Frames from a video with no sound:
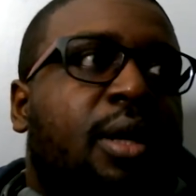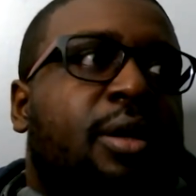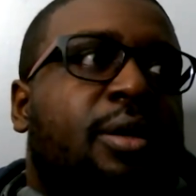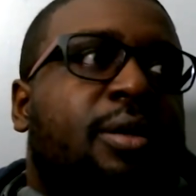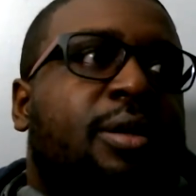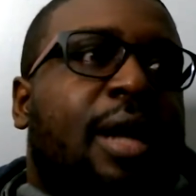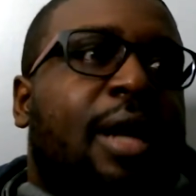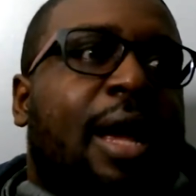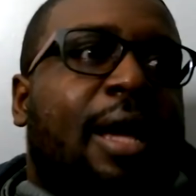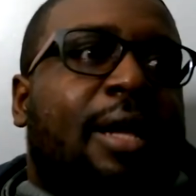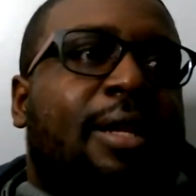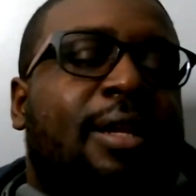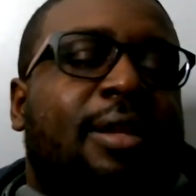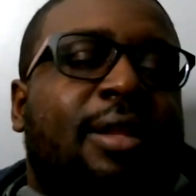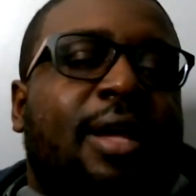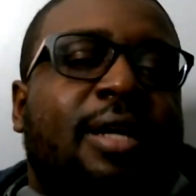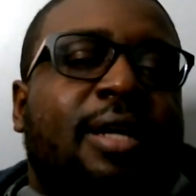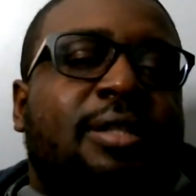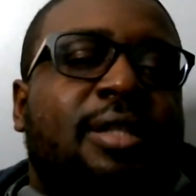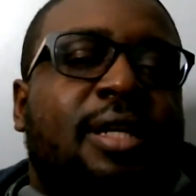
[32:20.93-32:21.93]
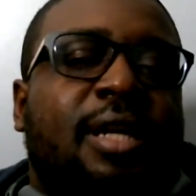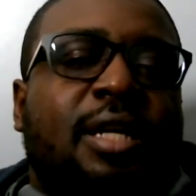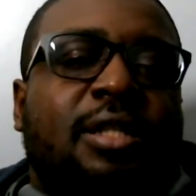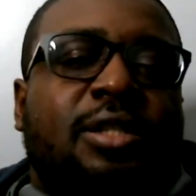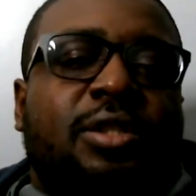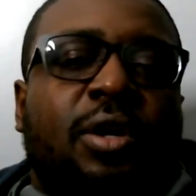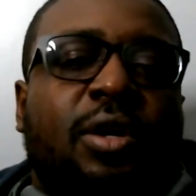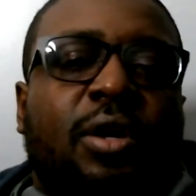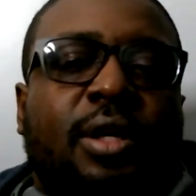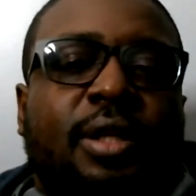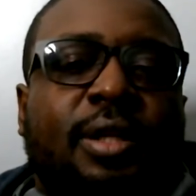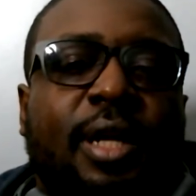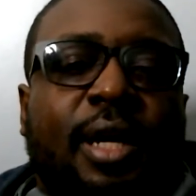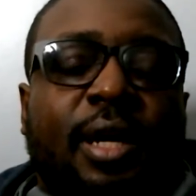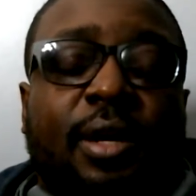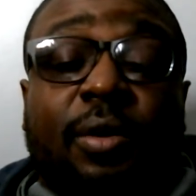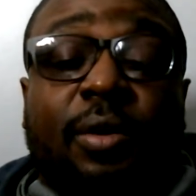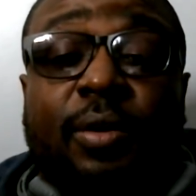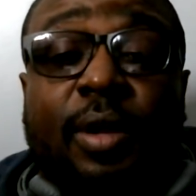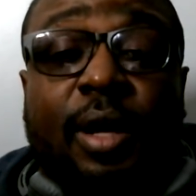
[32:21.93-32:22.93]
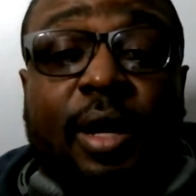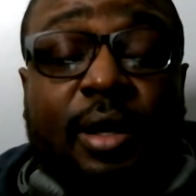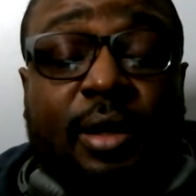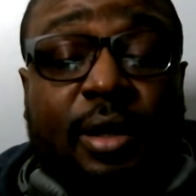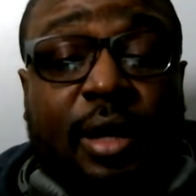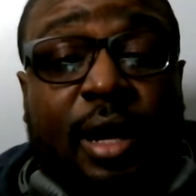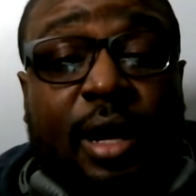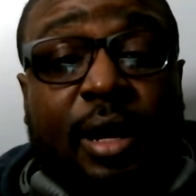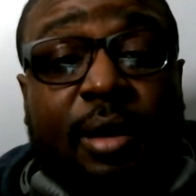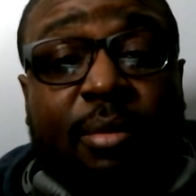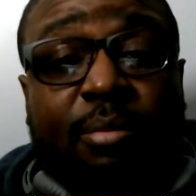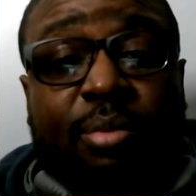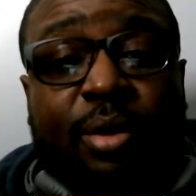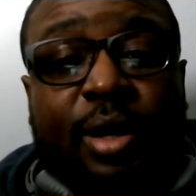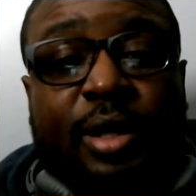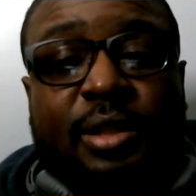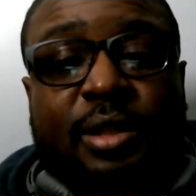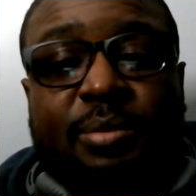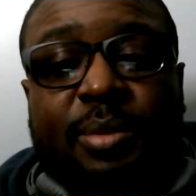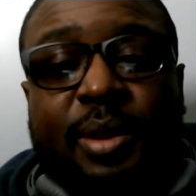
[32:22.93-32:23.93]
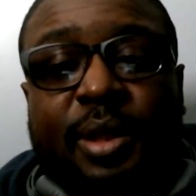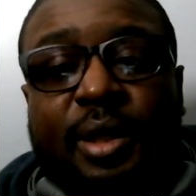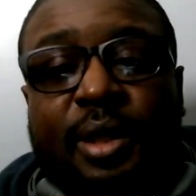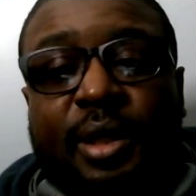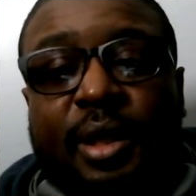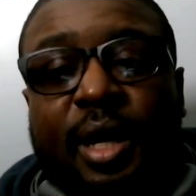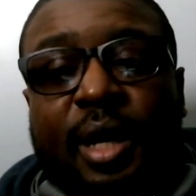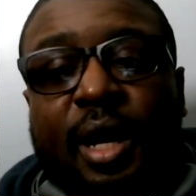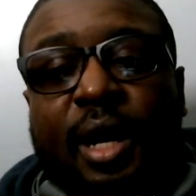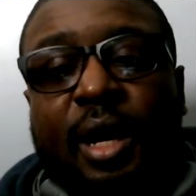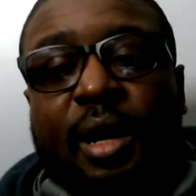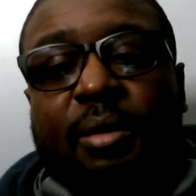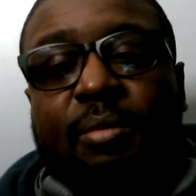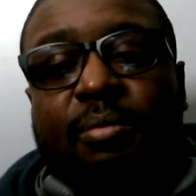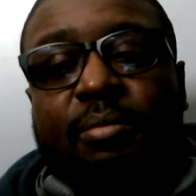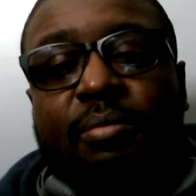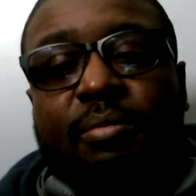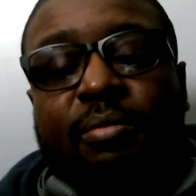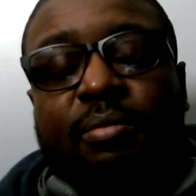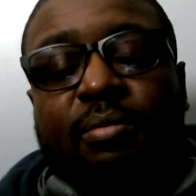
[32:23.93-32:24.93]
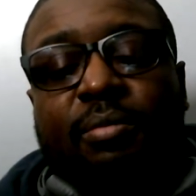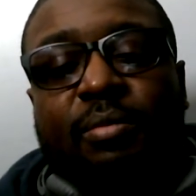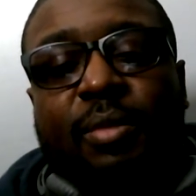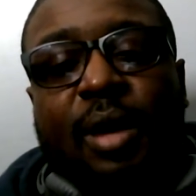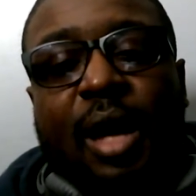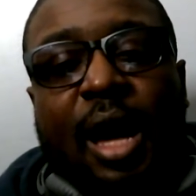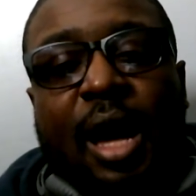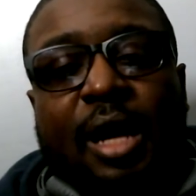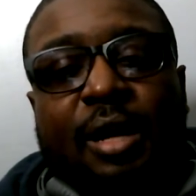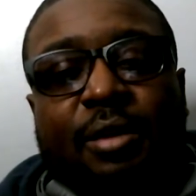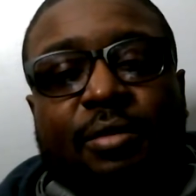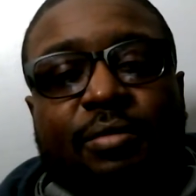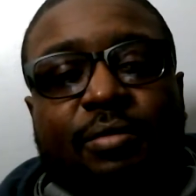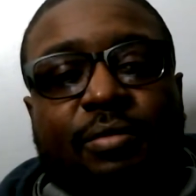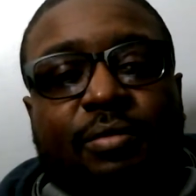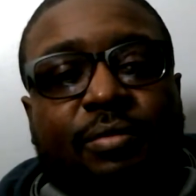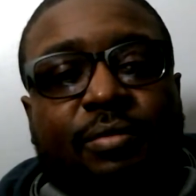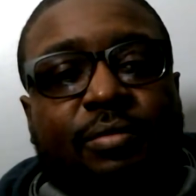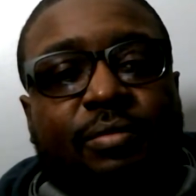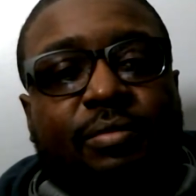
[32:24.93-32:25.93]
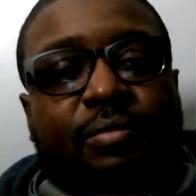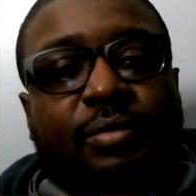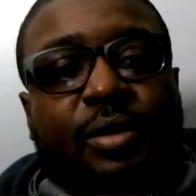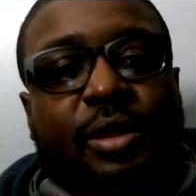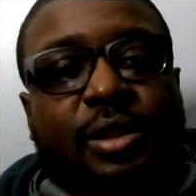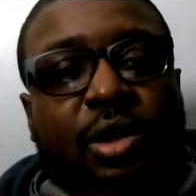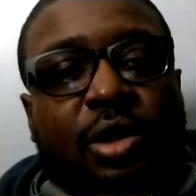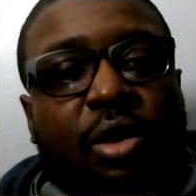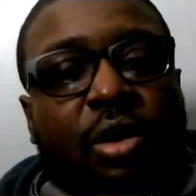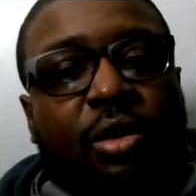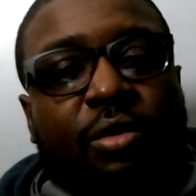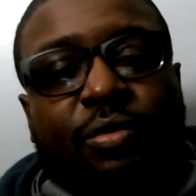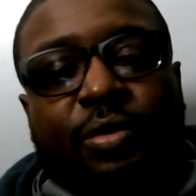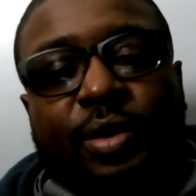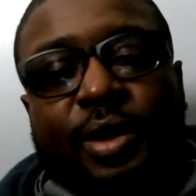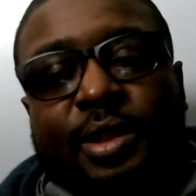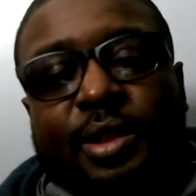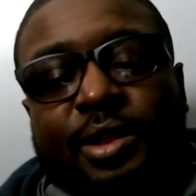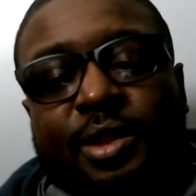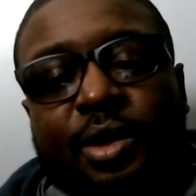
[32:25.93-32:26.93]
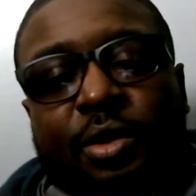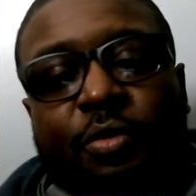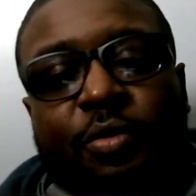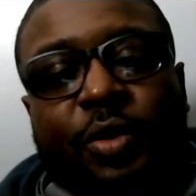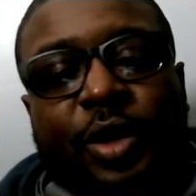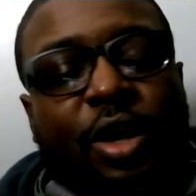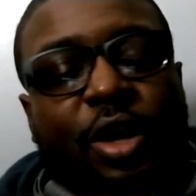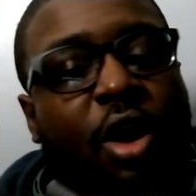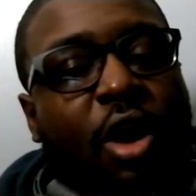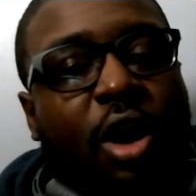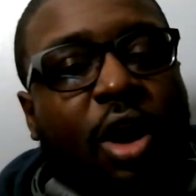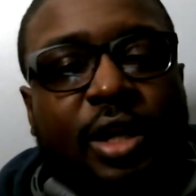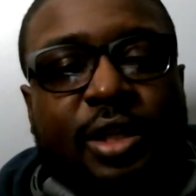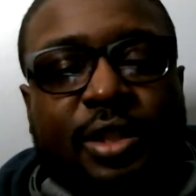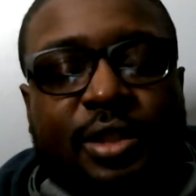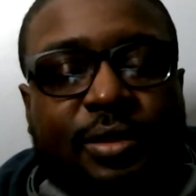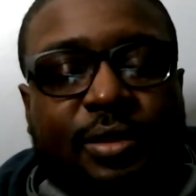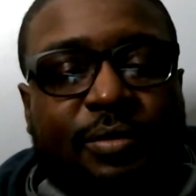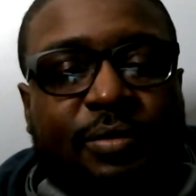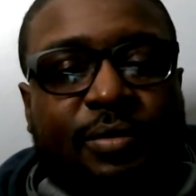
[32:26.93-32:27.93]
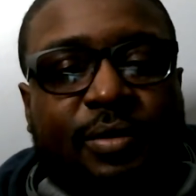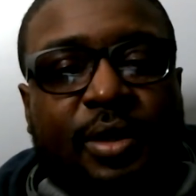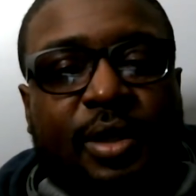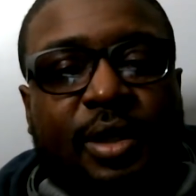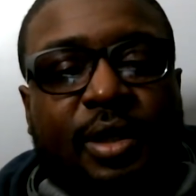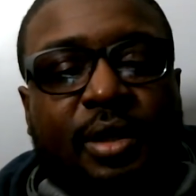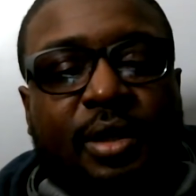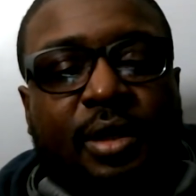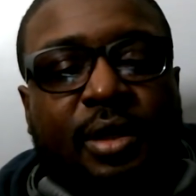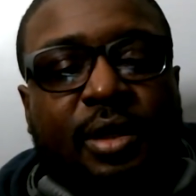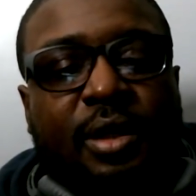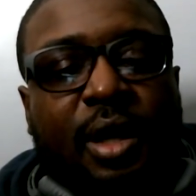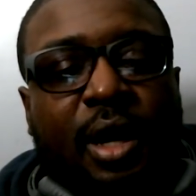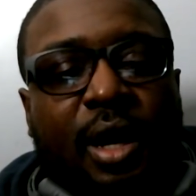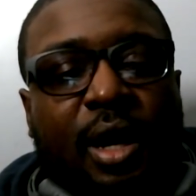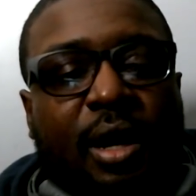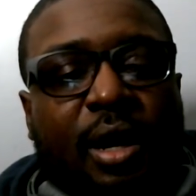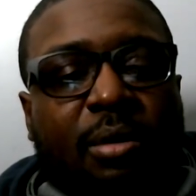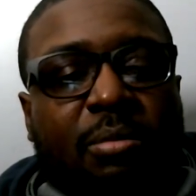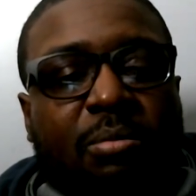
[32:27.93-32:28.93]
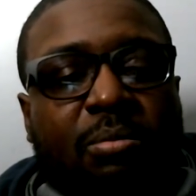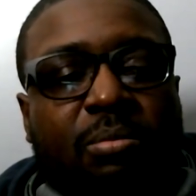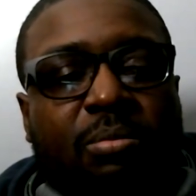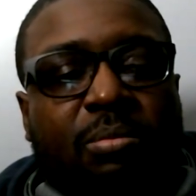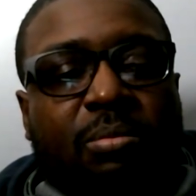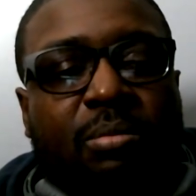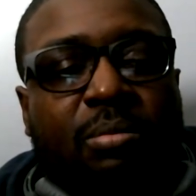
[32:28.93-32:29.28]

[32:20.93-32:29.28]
Like the things that I saw today, though, that impressed me out of this offense, though, regardless of um,